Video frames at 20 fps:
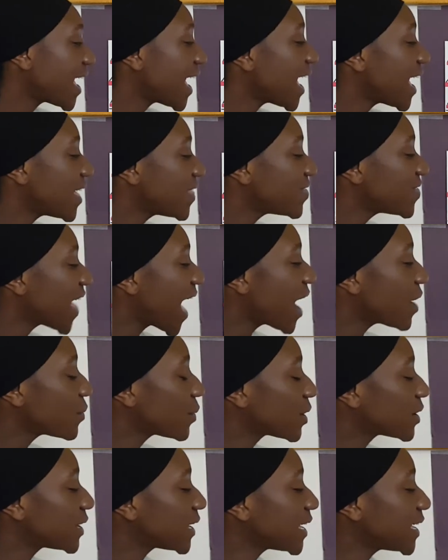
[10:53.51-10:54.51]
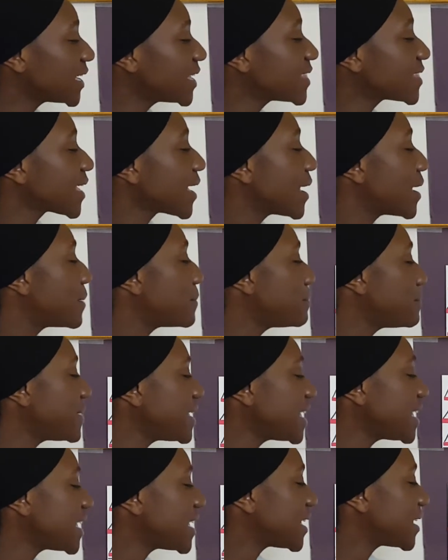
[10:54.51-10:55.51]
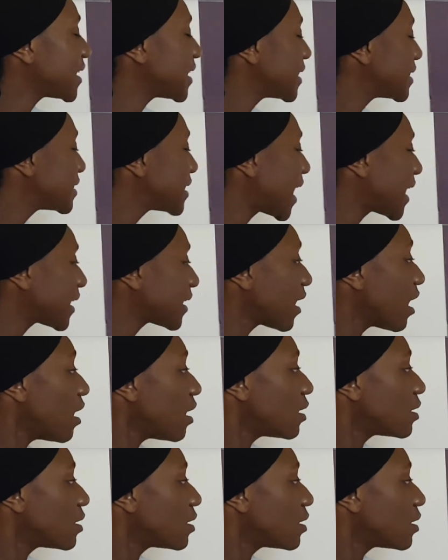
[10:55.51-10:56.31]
And that word is me, like